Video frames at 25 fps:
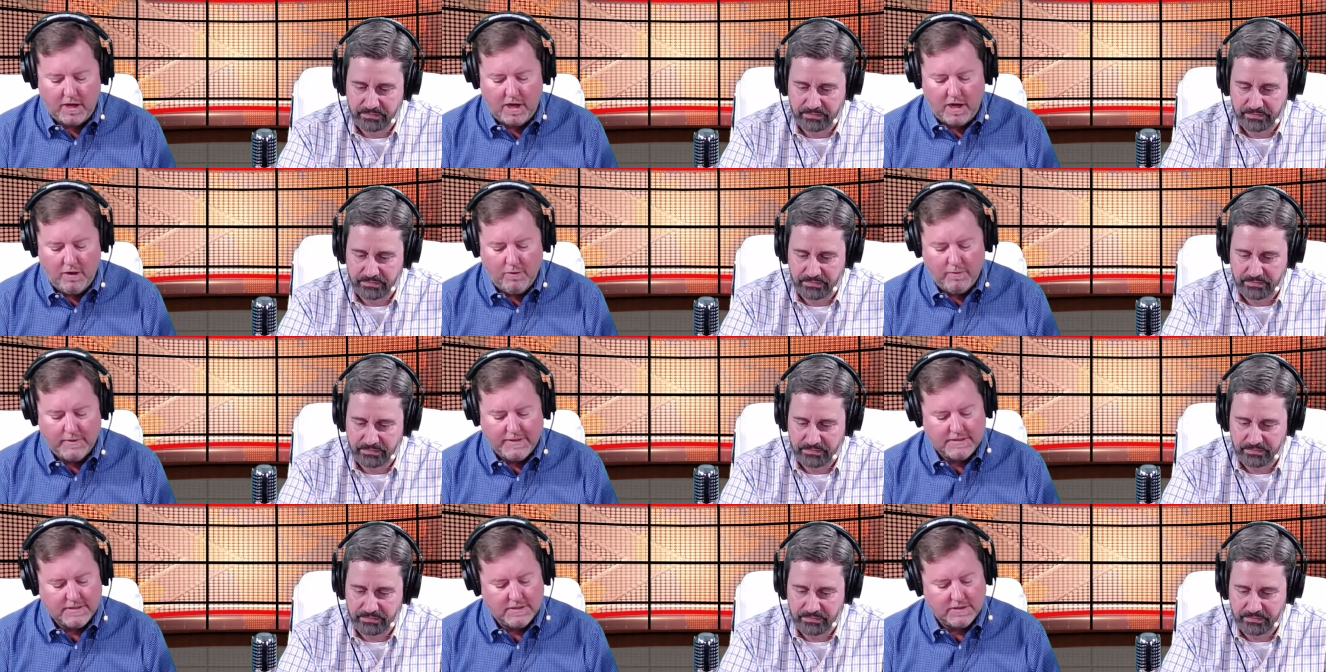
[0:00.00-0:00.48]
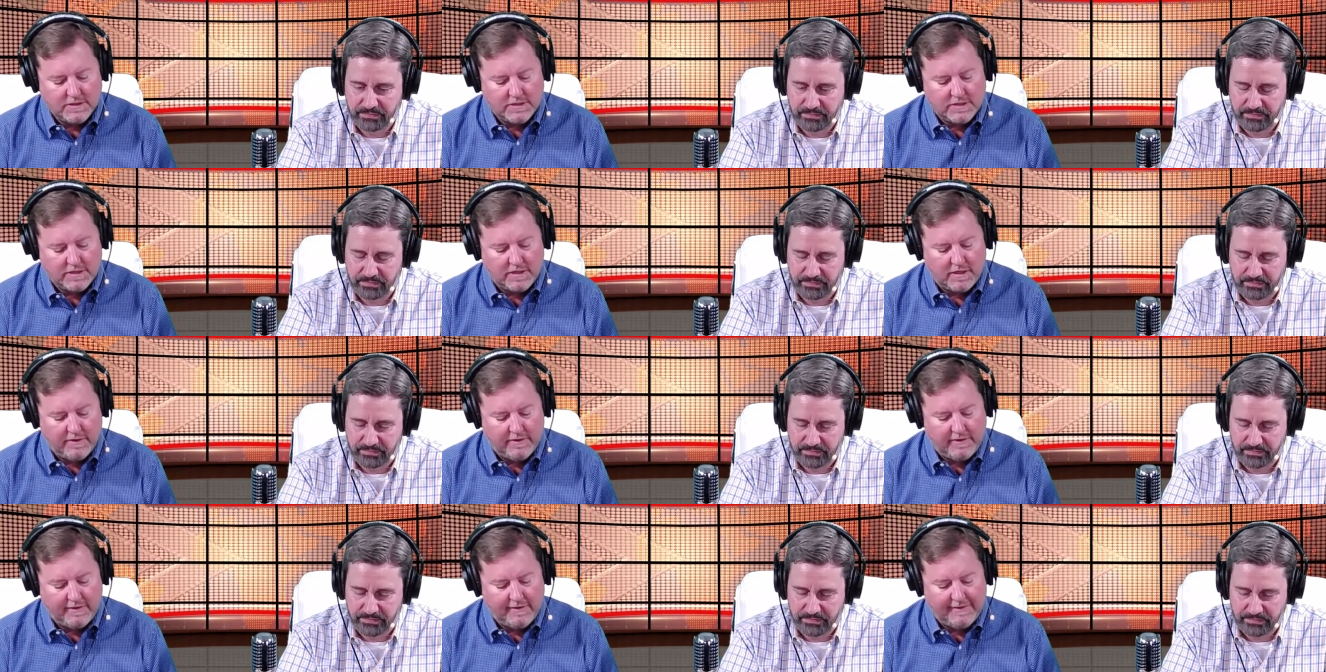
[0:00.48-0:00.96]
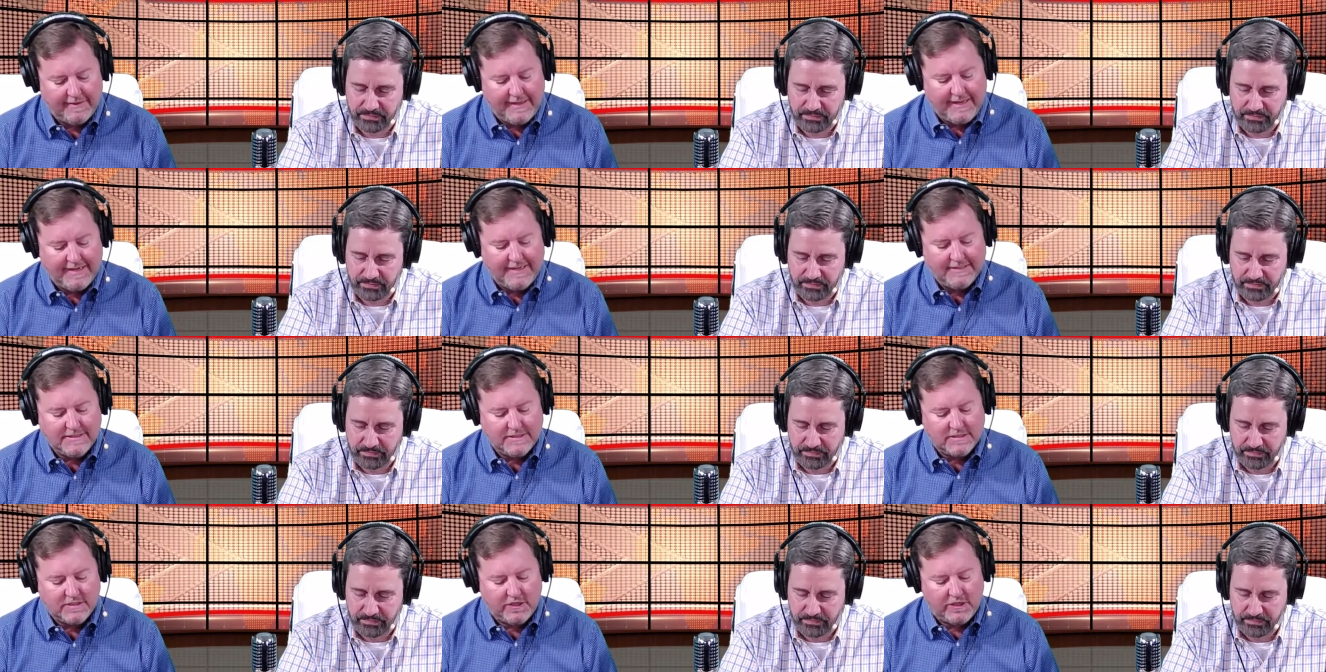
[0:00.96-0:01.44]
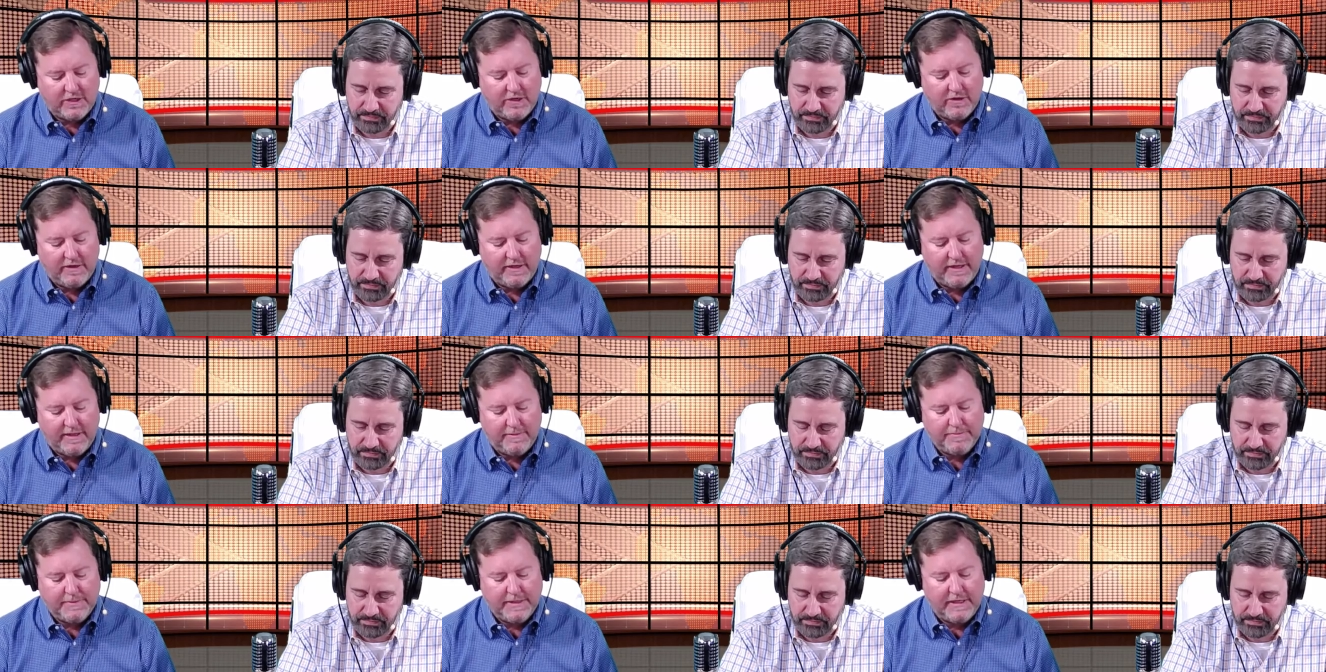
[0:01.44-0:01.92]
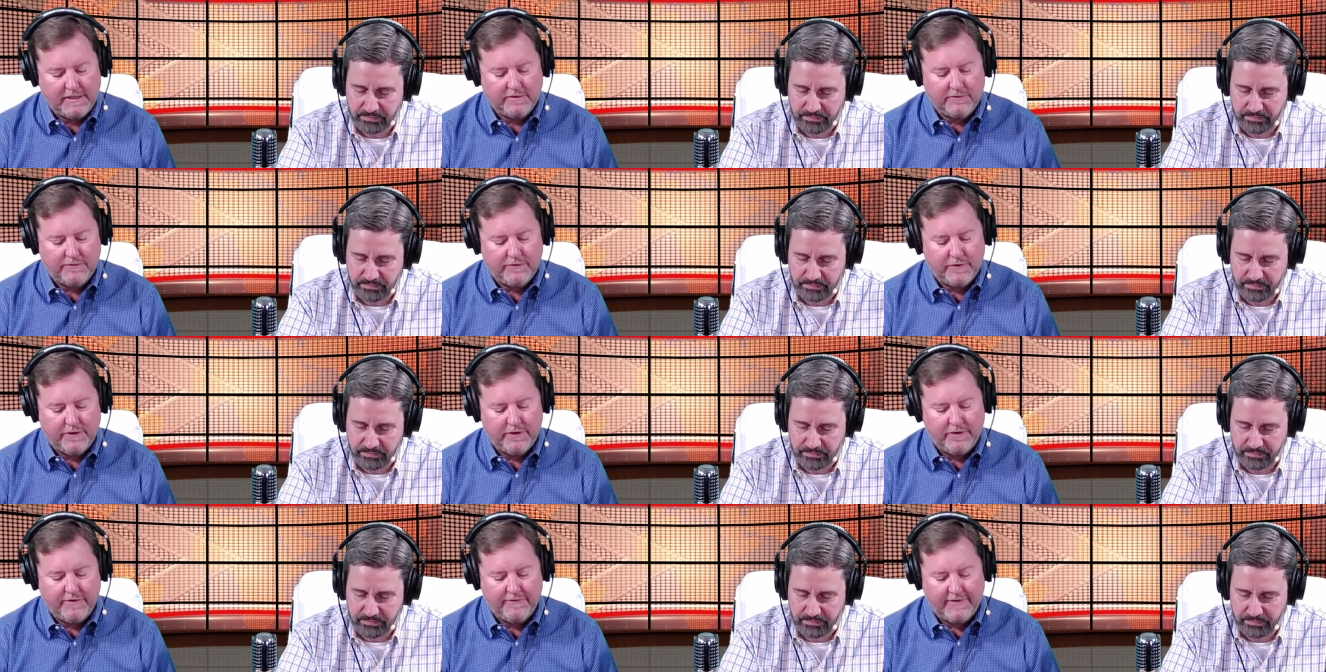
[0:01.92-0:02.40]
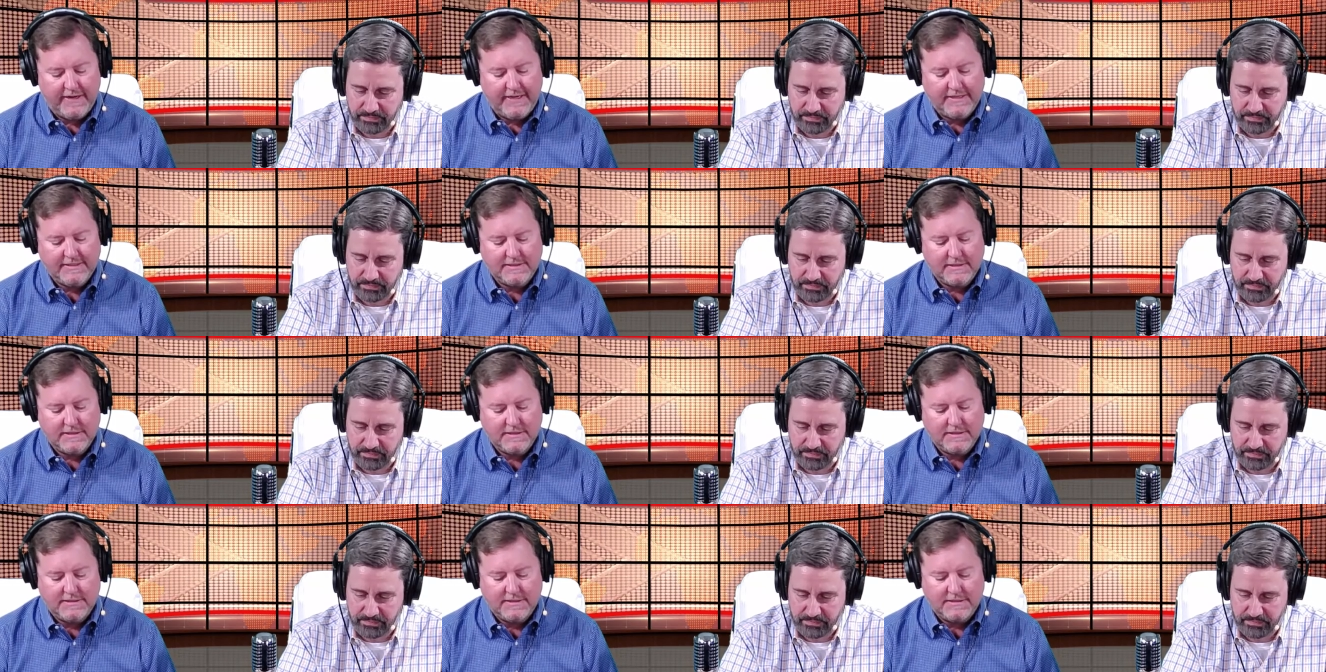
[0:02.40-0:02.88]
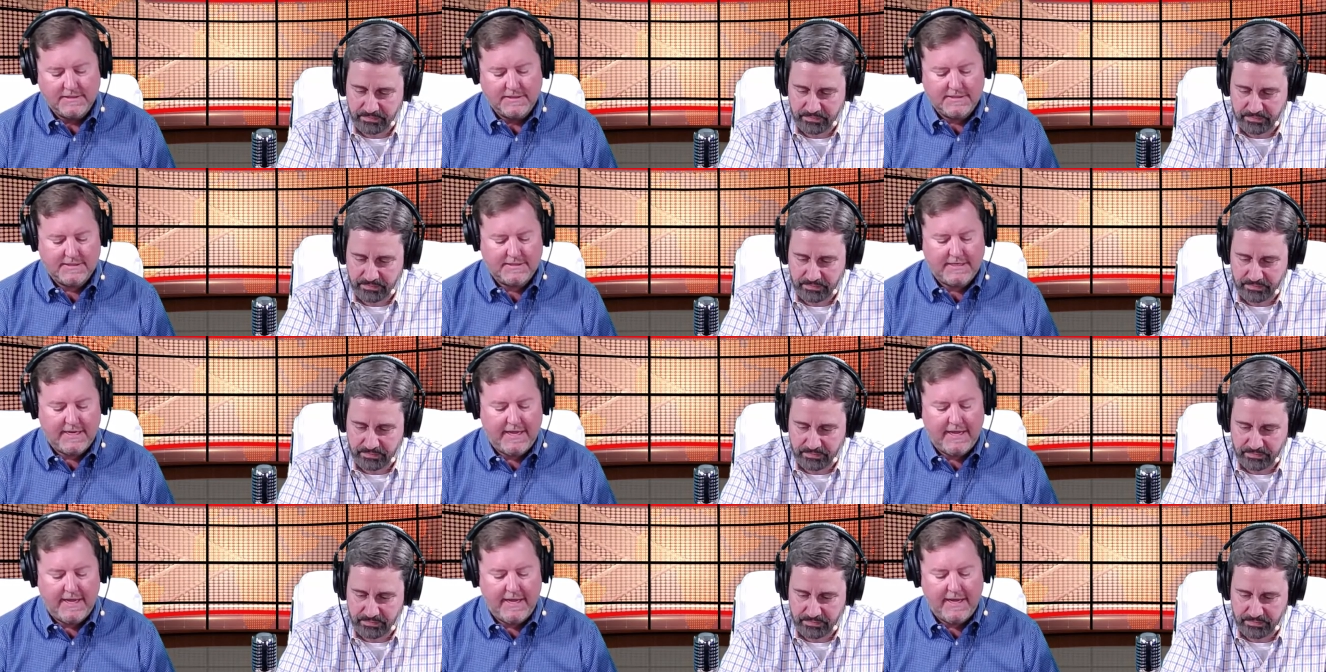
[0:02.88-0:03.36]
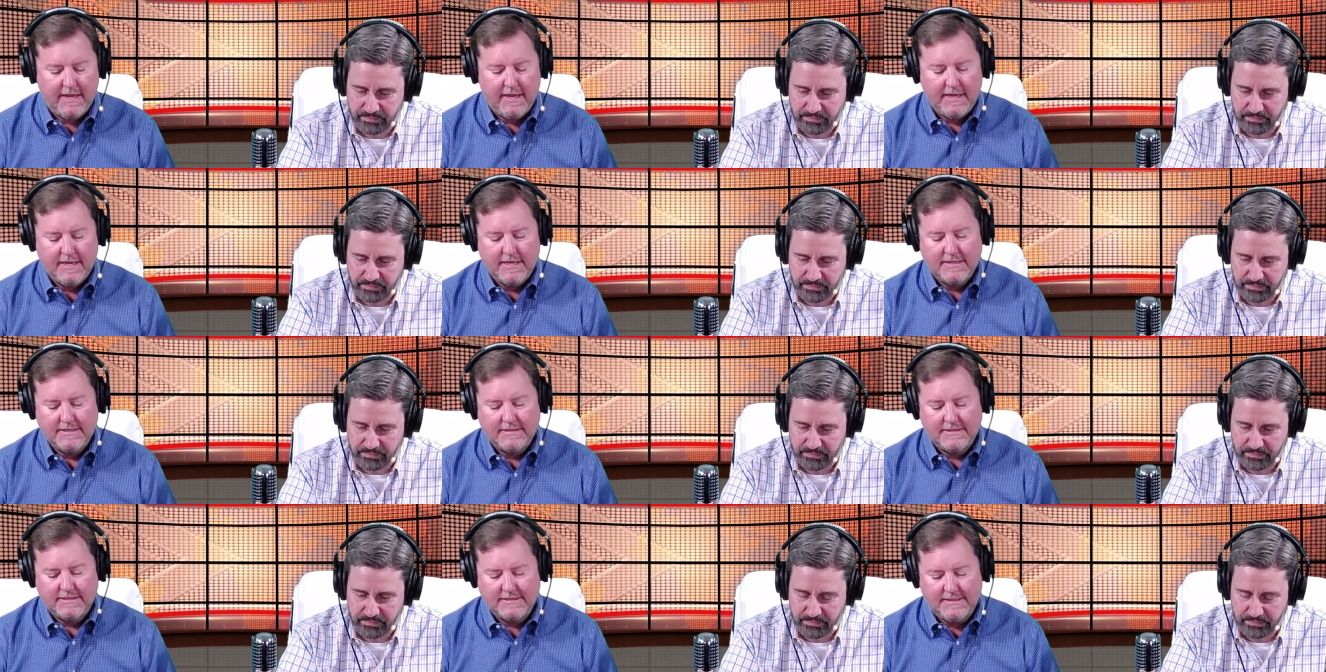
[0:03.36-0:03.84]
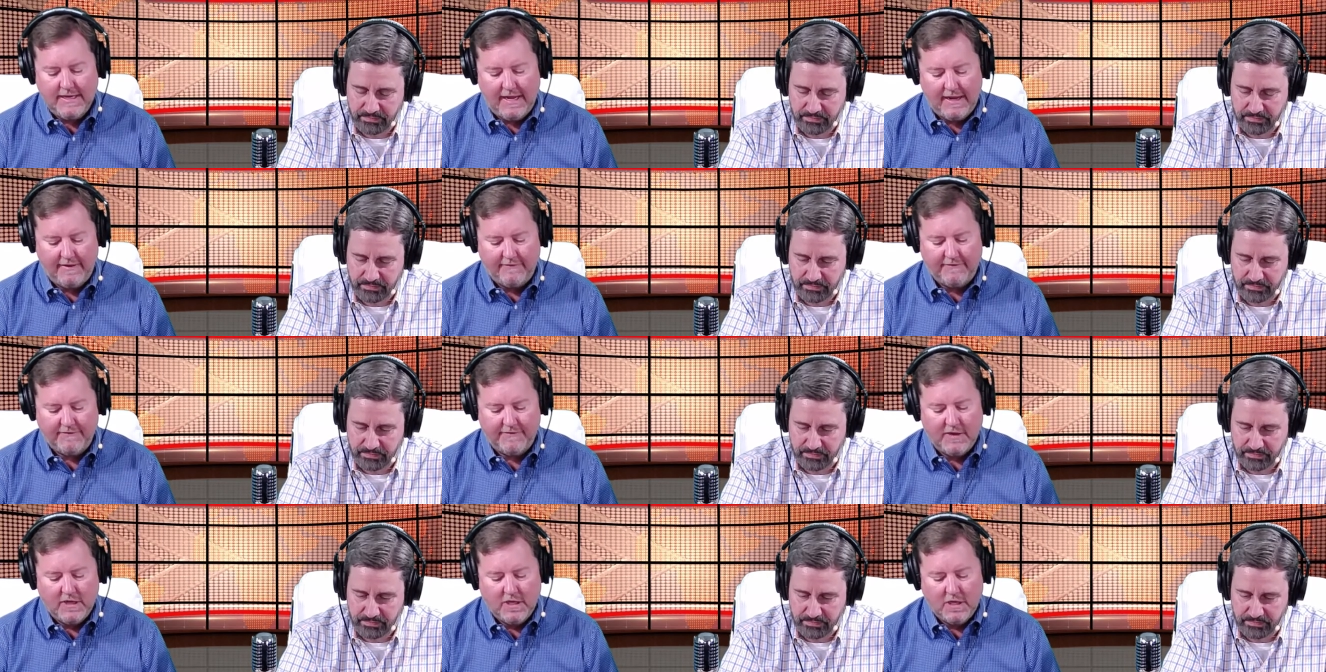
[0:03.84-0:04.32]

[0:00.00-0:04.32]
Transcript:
Speaker 1: Always install the latest security updates for your devices to stay safe.